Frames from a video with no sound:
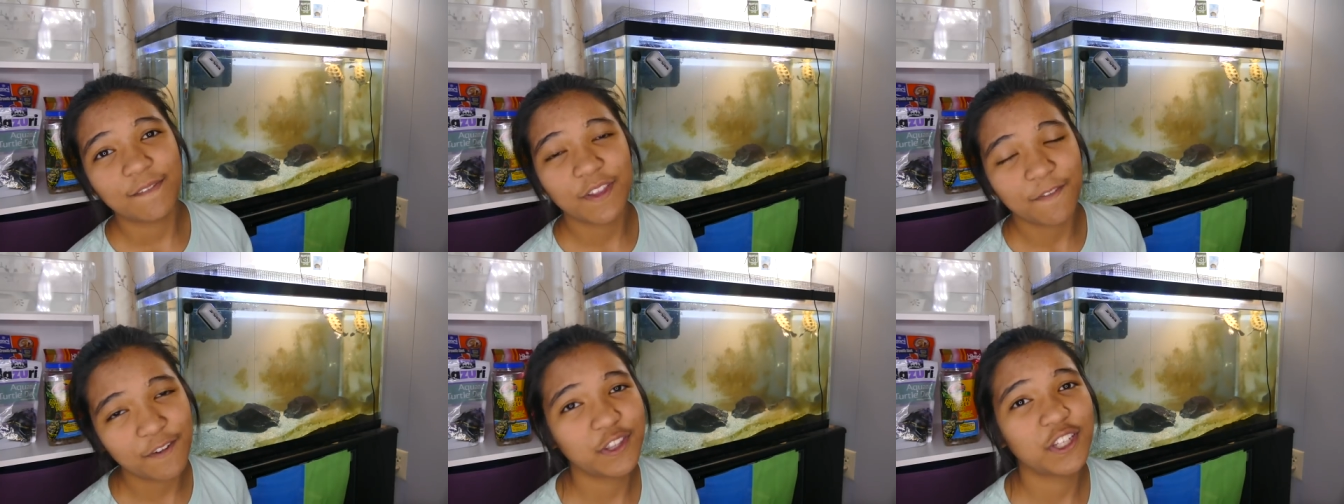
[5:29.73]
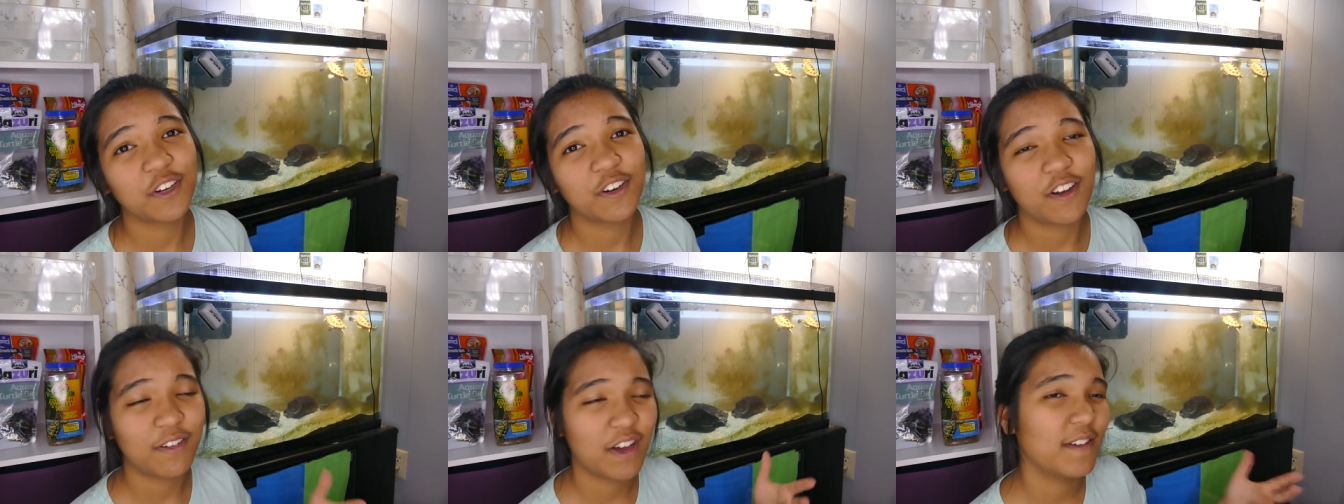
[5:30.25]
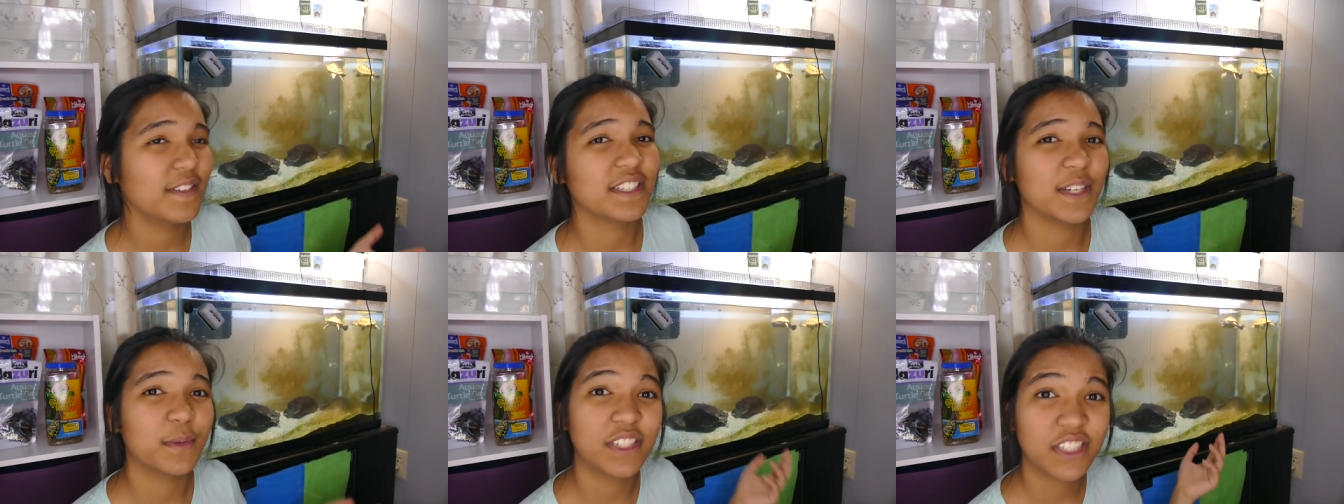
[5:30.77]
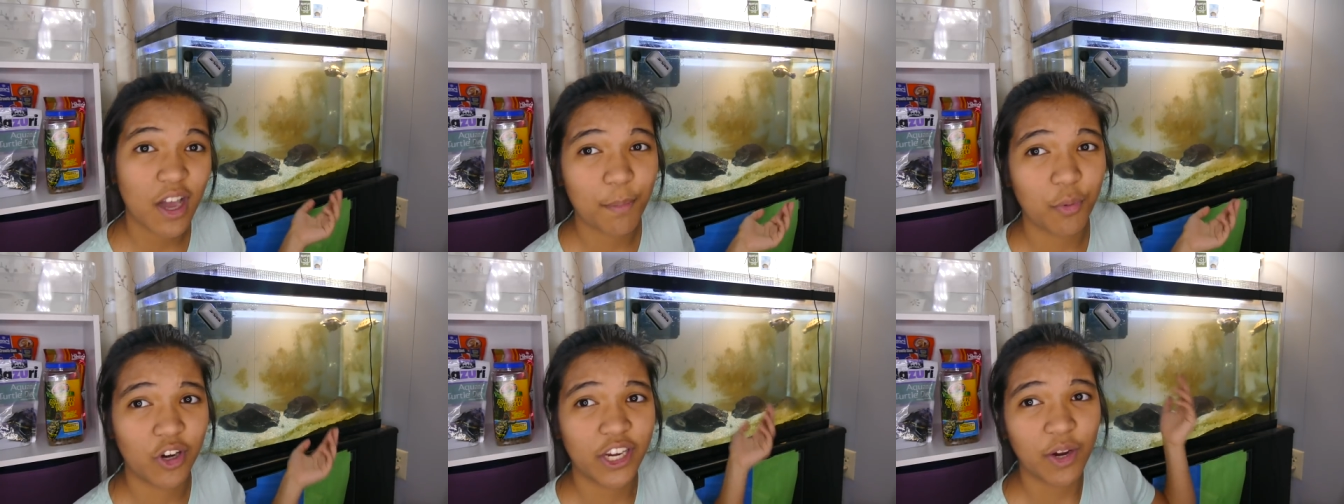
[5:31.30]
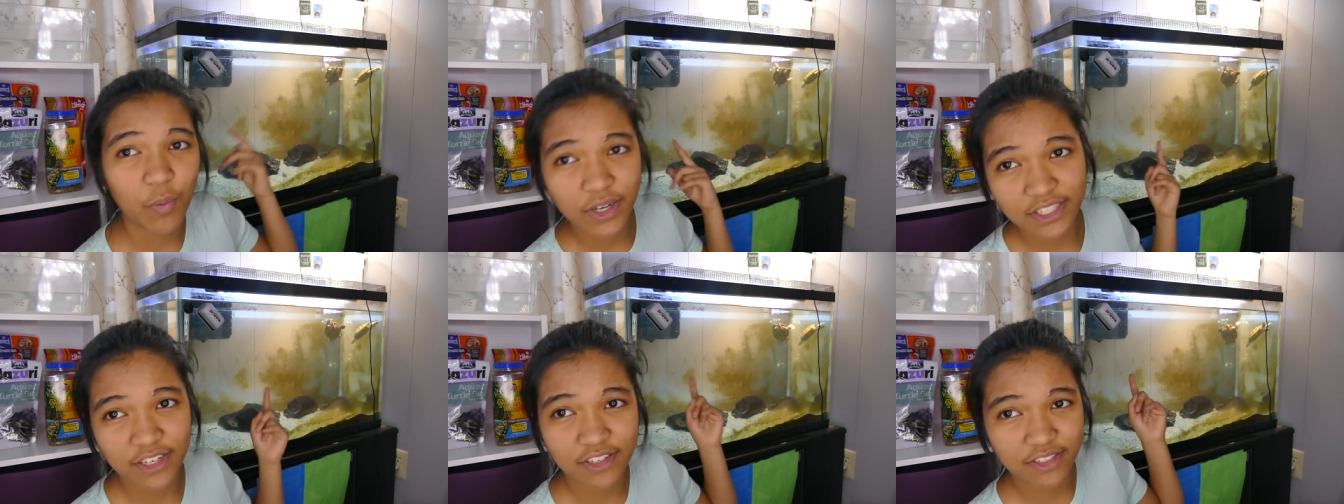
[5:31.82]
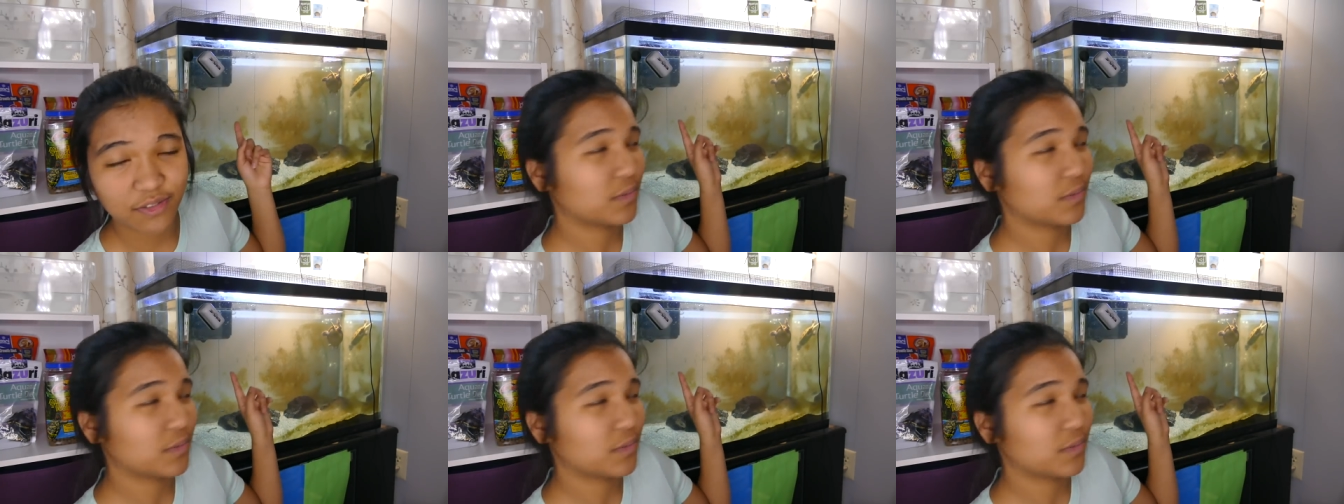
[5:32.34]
the filter obviously will stop working once there's